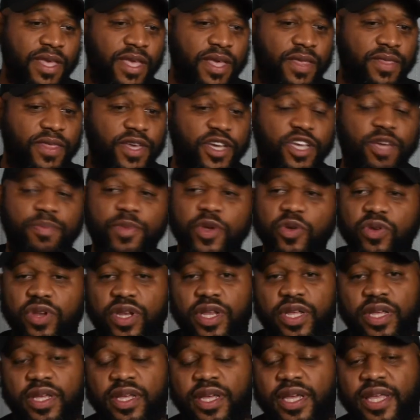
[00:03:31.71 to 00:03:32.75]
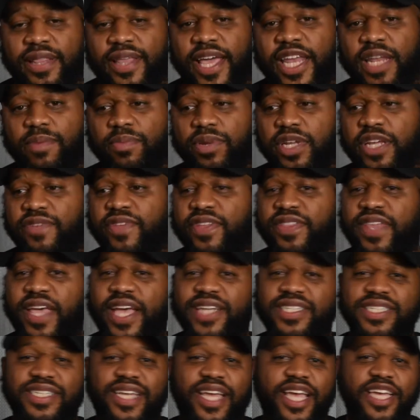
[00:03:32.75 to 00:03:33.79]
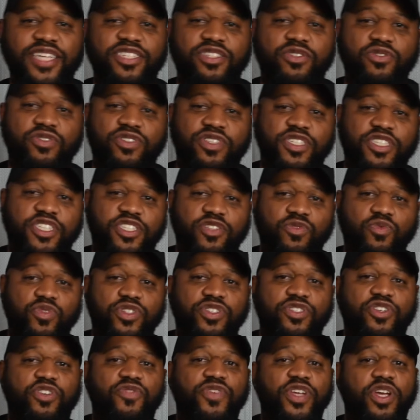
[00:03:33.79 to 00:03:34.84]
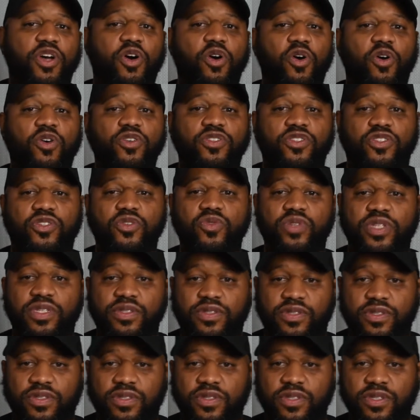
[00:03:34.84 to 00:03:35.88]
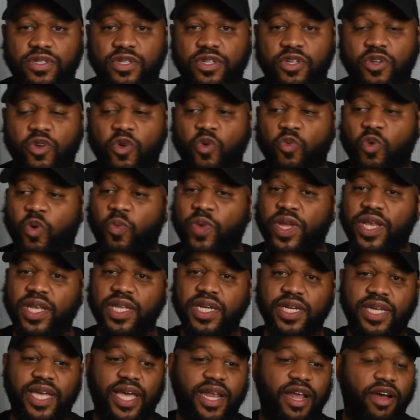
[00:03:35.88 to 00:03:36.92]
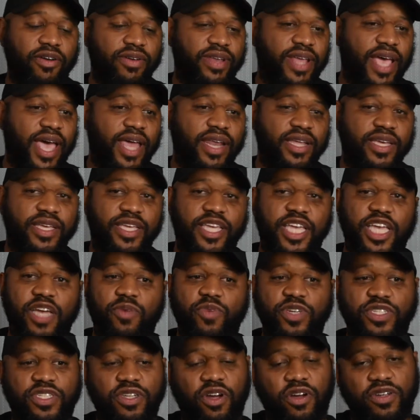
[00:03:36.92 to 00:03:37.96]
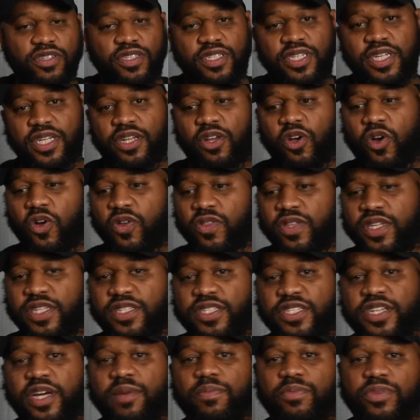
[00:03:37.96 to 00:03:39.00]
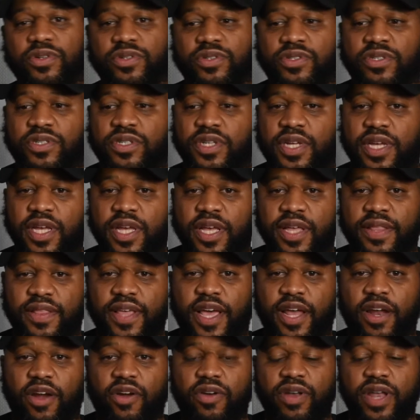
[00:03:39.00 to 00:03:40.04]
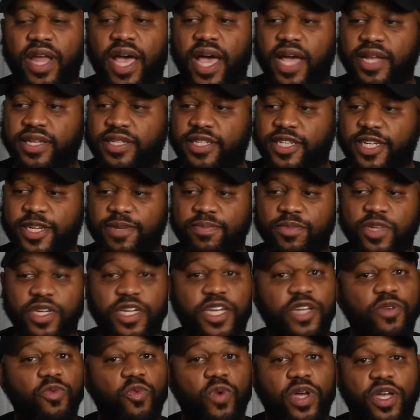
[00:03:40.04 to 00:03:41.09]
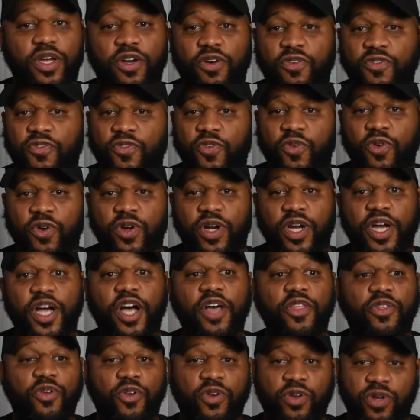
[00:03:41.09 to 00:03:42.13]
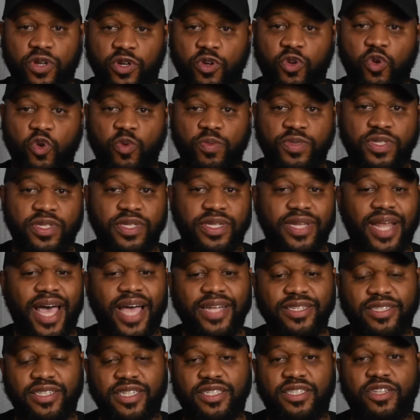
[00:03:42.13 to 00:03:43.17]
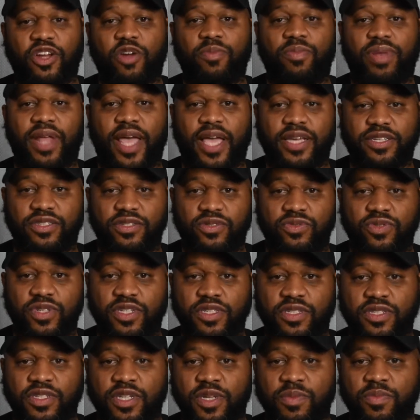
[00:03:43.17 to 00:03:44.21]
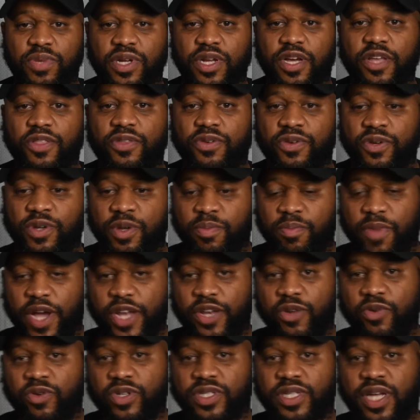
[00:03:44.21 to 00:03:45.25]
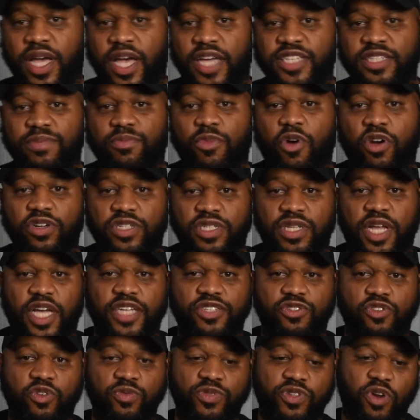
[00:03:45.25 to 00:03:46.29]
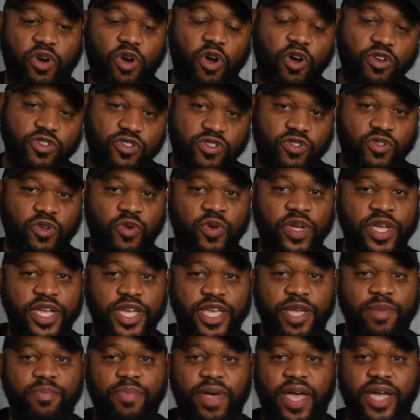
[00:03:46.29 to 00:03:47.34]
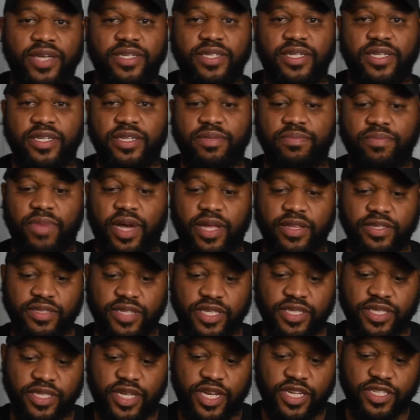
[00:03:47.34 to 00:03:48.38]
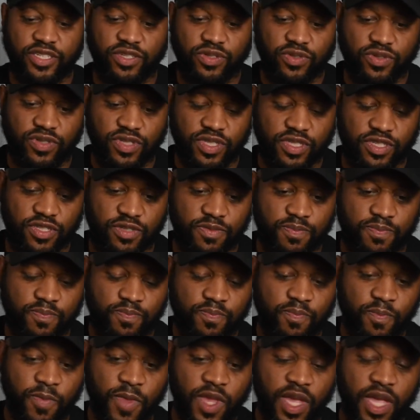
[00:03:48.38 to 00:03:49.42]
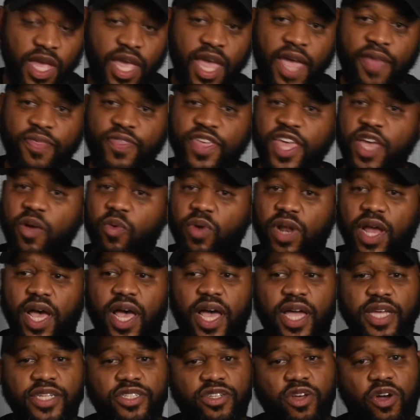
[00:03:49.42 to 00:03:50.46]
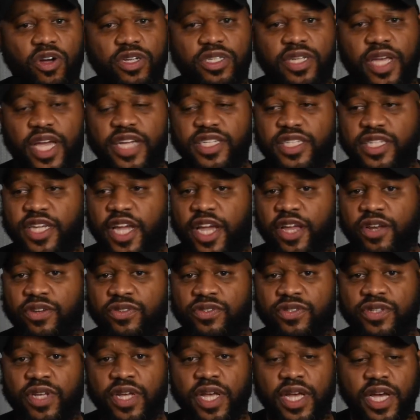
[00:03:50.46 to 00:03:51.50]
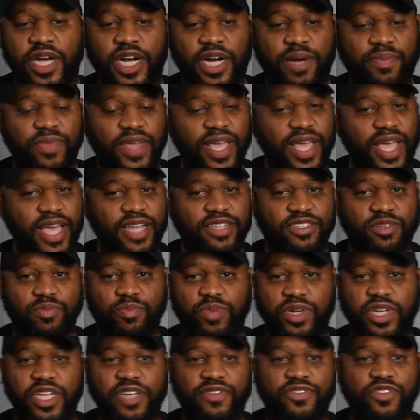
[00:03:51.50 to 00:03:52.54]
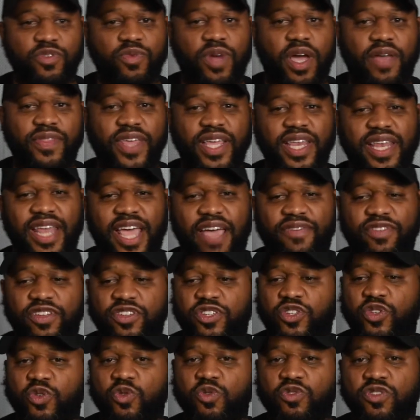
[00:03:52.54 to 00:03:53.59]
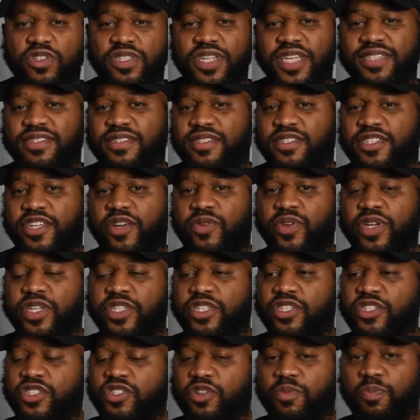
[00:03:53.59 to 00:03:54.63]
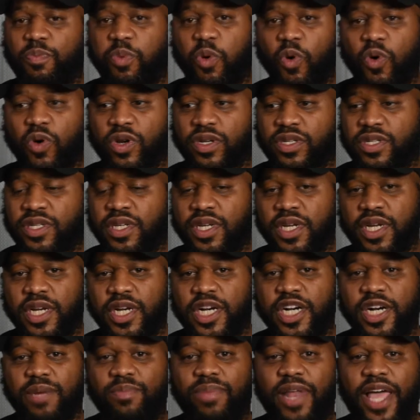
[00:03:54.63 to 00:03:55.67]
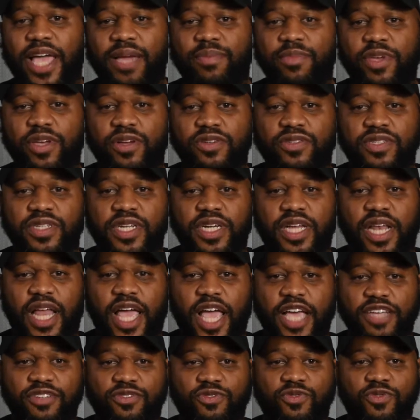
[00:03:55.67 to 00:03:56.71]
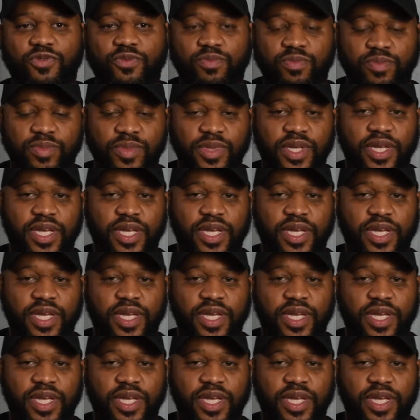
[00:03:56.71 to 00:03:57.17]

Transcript: The community, they didn't believe that the educational systems were serving all students. When we look at our data, again, we start seeing all these numbers that are not looking well for other groups, not just our Black students, but other minoritized and marginalized groups are also impacted by this educational system. And then when I talked to educators, they had some beliefs around they didn't have the tools necessary to support Black males in the classroom.